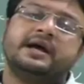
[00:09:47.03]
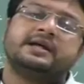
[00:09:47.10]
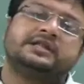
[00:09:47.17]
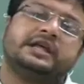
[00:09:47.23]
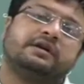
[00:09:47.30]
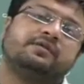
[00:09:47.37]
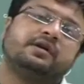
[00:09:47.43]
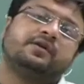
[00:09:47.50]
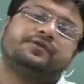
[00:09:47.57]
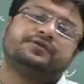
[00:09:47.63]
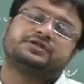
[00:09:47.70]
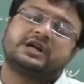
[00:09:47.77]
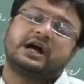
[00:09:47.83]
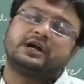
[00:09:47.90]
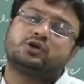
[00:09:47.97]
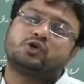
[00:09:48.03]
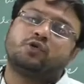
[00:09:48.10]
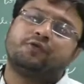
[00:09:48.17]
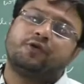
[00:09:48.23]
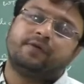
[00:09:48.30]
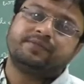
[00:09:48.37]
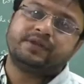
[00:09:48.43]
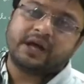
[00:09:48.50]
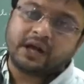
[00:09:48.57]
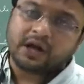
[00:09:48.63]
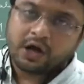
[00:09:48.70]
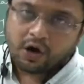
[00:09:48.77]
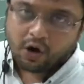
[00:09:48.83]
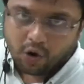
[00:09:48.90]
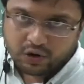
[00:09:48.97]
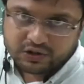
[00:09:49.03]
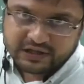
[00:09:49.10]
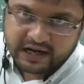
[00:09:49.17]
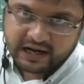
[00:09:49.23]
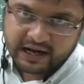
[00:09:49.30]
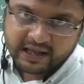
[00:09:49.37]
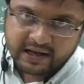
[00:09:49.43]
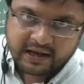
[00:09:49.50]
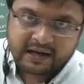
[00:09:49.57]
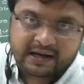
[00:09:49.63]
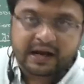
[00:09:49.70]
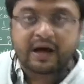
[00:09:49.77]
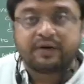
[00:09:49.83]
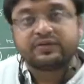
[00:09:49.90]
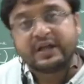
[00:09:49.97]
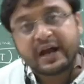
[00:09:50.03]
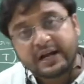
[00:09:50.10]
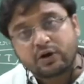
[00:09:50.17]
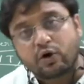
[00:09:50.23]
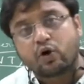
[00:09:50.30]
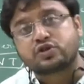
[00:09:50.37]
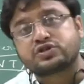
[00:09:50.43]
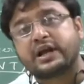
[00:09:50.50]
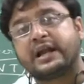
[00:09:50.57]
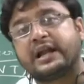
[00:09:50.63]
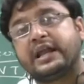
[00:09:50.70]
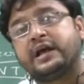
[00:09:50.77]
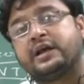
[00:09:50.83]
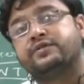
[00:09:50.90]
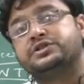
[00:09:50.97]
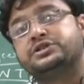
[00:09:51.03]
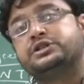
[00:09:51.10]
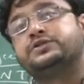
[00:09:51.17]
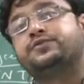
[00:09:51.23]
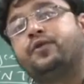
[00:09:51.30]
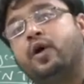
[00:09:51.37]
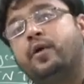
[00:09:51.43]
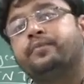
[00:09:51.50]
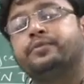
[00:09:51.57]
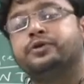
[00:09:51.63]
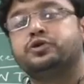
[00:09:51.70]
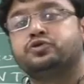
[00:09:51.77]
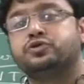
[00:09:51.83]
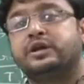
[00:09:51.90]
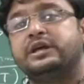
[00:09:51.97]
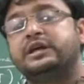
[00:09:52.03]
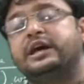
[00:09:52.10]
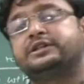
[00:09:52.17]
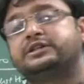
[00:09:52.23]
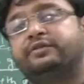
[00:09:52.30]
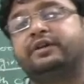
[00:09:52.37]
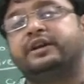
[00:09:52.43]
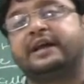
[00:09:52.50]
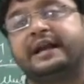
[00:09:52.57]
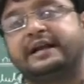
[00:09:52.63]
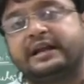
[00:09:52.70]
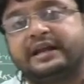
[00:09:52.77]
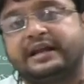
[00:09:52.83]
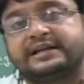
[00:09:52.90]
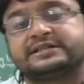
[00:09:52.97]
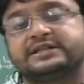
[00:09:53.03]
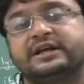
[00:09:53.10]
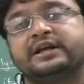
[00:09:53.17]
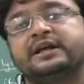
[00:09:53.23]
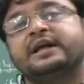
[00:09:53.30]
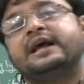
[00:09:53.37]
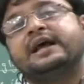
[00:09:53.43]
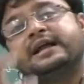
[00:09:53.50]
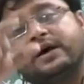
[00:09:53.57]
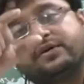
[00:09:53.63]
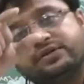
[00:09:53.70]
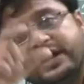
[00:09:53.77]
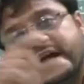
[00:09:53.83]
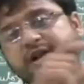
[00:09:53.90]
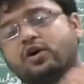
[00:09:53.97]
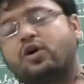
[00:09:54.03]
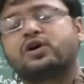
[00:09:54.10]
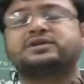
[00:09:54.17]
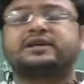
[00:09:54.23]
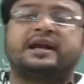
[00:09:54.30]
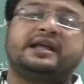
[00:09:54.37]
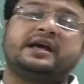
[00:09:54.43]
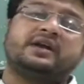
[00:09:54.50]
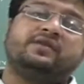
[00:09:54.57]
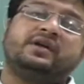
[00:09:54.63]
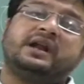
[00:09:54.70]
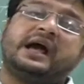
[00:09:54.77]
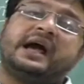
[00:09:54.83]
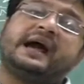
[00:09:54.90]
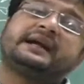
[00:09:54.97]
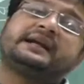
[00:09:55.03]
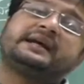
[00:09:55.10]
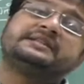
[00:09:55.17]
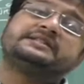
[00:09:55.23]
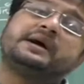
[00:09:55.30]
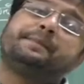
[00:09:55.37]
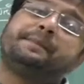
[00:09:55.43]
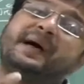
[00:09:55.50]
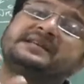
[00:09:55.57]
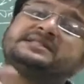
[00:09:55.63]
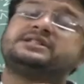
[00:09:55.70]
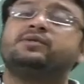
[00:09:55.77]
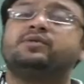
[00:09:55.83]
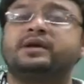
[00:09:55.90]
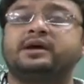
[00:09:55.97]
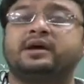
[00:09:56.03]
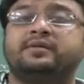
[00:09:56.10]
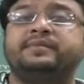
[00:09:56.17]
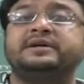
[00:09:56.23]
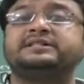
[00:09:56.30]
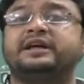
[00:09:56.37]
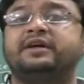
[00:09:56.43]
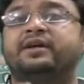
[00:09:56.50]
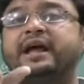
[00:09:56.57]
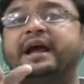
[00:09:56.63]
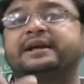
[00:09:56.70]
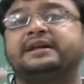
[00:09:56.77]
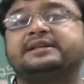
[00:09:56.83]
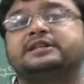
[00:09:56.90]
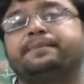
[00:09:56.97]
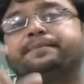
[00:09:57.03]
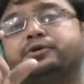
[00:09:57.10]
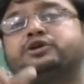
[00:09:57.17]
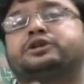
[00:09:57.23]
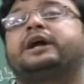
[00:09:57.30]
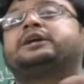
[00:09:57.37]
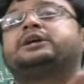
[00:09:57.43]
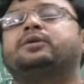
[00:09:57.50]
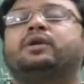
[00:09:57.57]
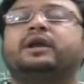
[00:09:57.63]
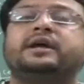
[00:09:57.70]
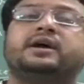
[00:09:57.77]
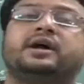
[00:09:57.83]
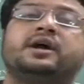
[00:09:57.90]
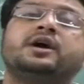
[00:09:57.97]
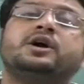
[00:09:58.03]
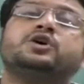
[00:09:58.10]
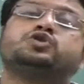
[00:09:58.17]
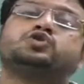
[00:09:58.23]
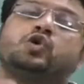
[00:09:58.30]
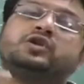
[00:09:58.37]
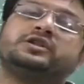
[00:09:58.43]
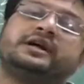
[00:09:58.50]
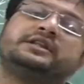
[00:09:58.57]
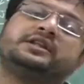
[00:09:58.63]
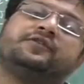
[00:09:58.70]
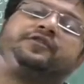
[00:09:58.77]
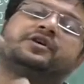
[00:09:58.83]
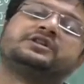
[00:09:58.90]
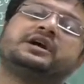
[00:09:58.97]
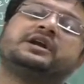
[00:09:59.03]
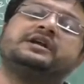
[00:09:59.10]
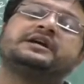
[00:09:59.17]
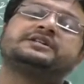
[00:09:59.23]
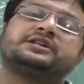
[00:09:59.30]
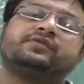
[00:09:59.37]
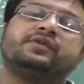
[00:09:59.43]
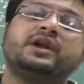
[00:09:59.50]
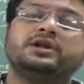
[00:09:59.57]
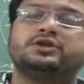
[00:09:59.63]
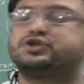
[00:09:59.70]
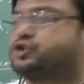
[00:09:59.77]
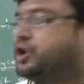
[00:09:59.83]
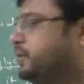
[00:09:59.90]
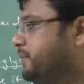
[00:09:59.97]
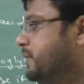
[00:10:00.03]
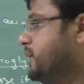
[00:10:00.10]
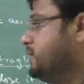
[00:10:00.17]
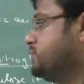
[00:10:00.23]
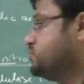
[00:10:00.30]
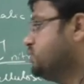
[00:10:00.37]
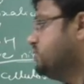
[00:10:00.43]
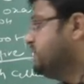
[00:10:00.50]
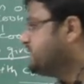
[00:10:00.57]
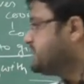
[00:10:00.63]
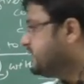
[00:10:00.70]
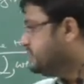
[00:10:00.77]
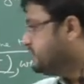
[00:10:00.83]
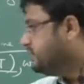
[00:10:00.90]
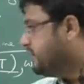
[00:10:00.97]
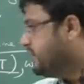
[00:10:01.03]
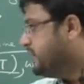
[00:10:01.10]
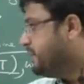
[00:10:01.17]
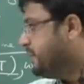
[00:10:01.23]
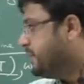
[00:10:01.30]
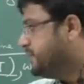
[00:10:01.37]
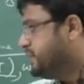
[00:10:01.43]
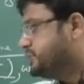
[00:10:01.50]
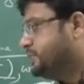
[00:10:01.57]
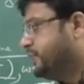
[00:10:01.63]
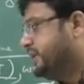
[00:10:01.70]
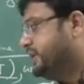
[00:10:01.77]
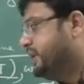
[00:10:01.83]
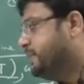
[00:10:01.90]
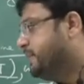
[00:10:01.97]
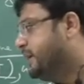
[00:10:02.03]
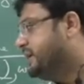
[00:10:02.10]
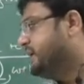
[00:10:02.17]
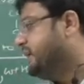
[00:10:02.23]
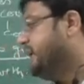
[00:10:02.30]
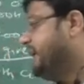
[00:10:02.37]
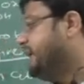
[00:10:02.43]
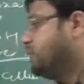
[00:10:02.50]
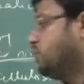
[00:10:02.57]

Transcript: They will start to form their oxide layer. Now that oxide layer which is formed due to the reaction with nitric acid, now that oxide layer will act as a passive layer, means they will act as a protective layer, so that the further reaction will stop. So this, remember this point, that metal like